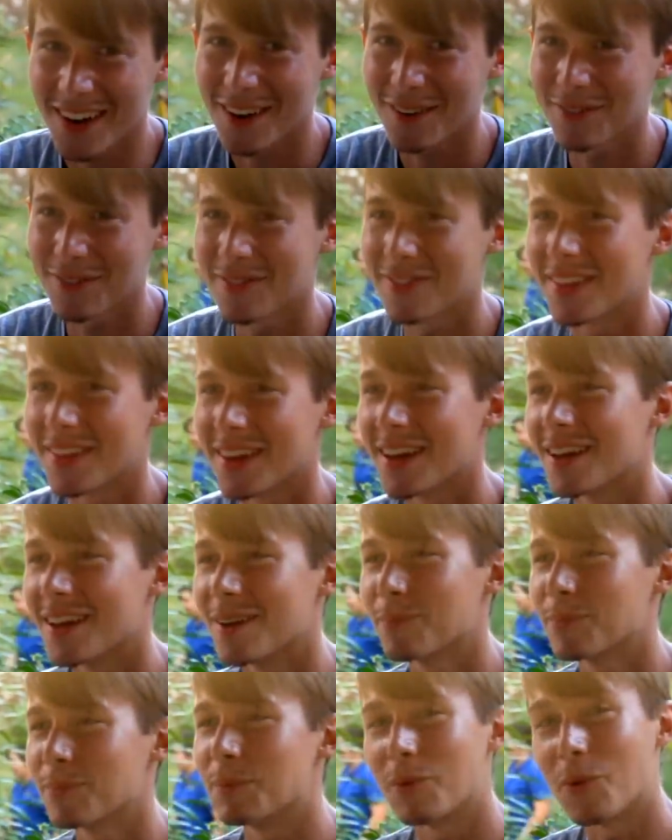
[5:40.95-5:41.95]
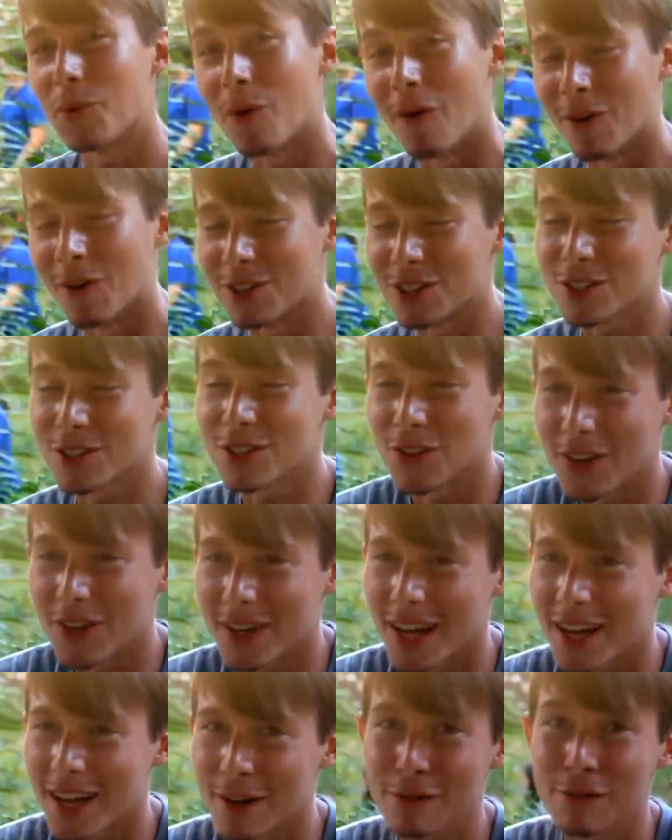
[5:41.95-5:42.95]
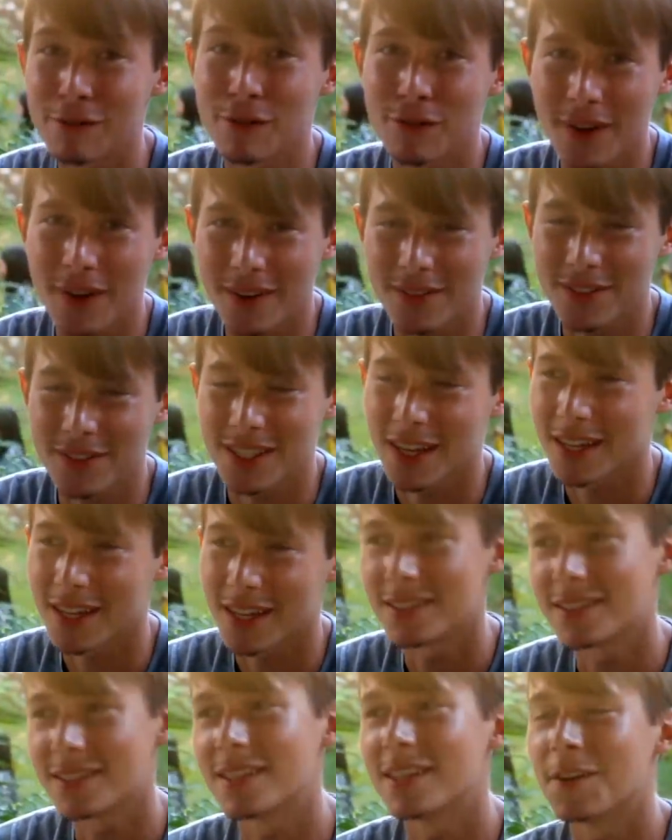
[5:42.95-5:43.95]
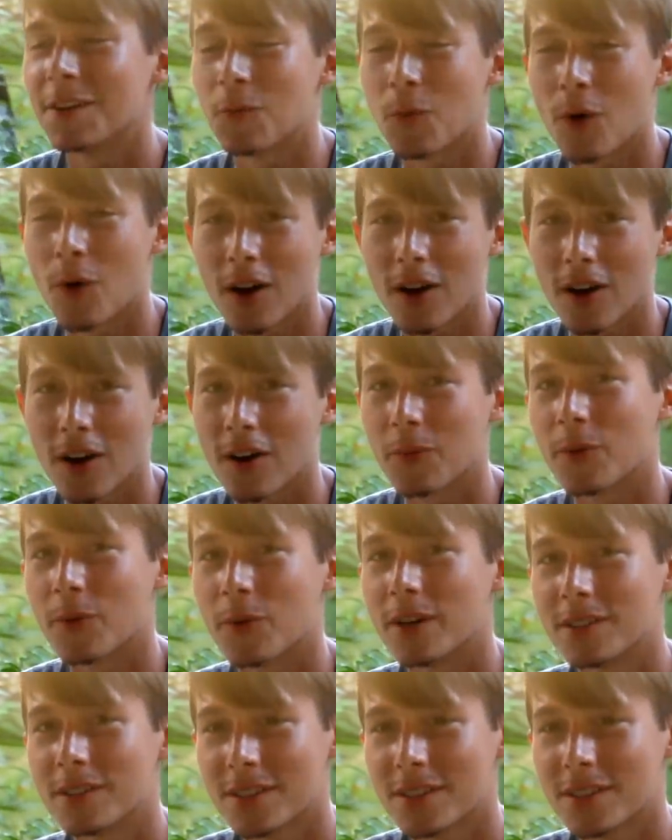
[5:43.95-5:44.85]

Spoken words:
that people won't just look at it for 5 seconds and then walk onwards.